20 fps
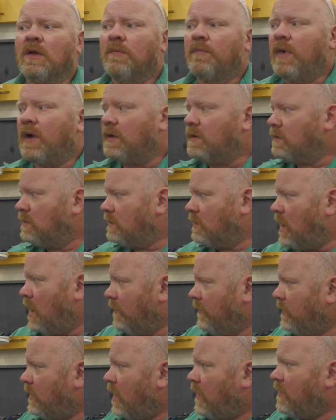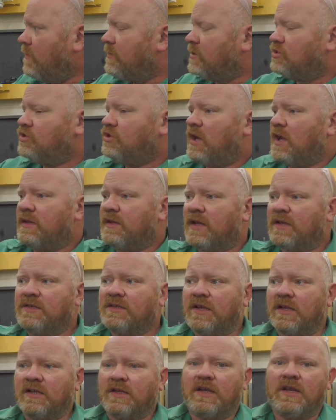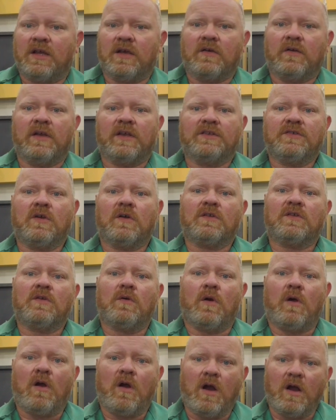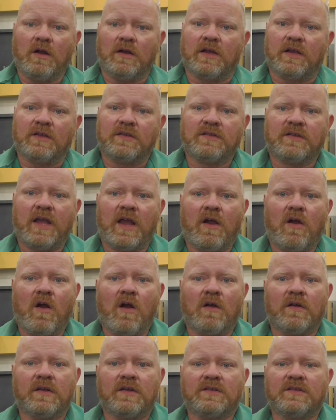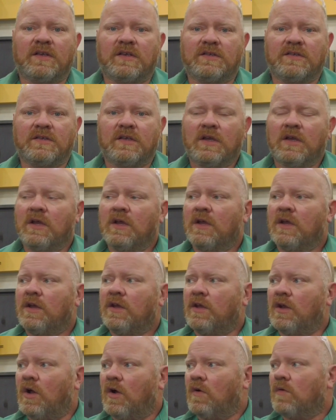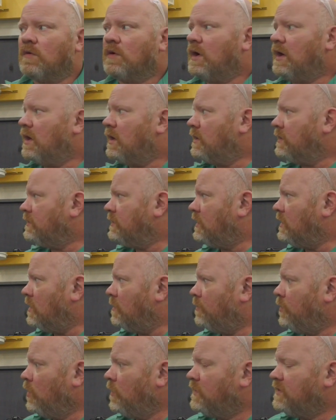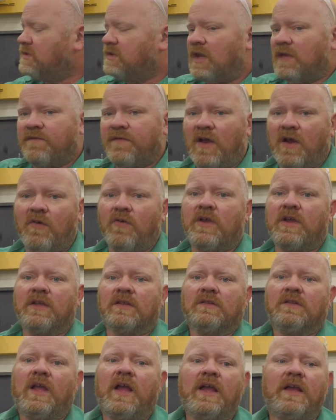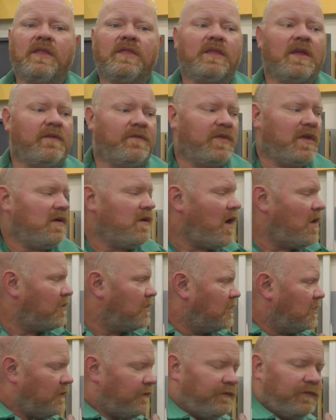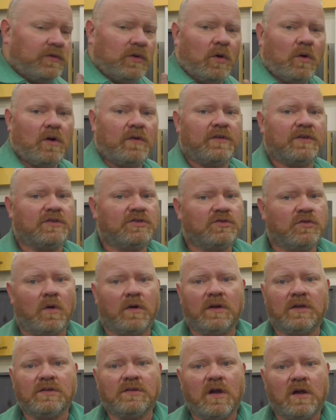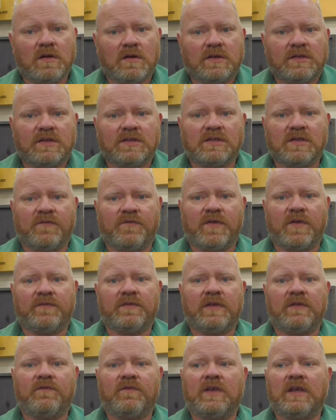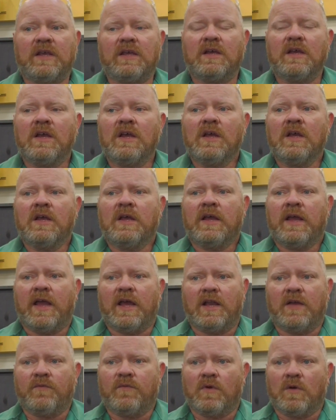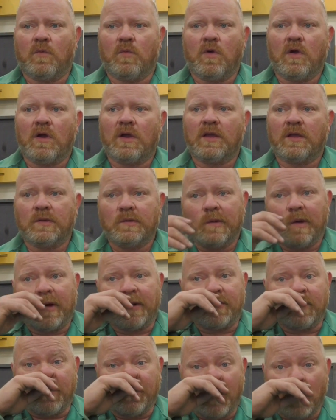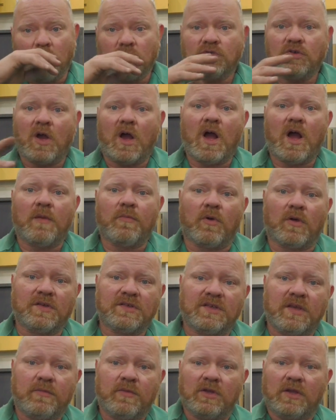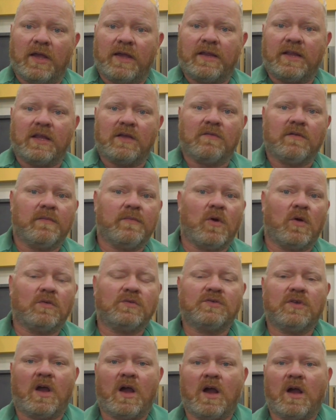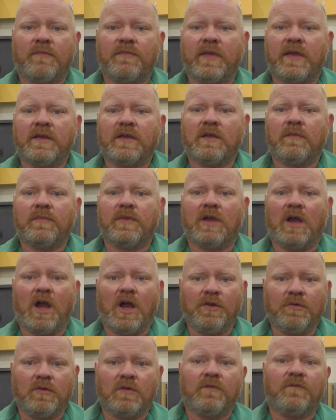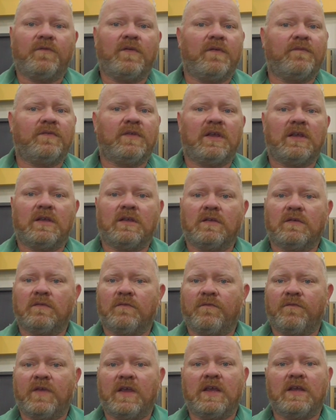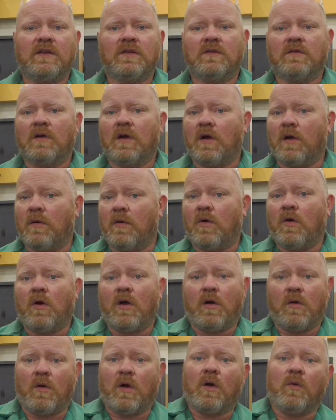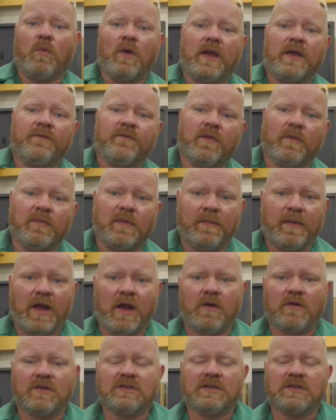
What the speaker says: But every other machine that's in here is hooked to a harness. That harness is, in the booths, they vary in length. If they're out on the floor, the shortest harness is 50 feet. And if we're working on a remote job or simulating a remote job, they could be 150 feet away from the power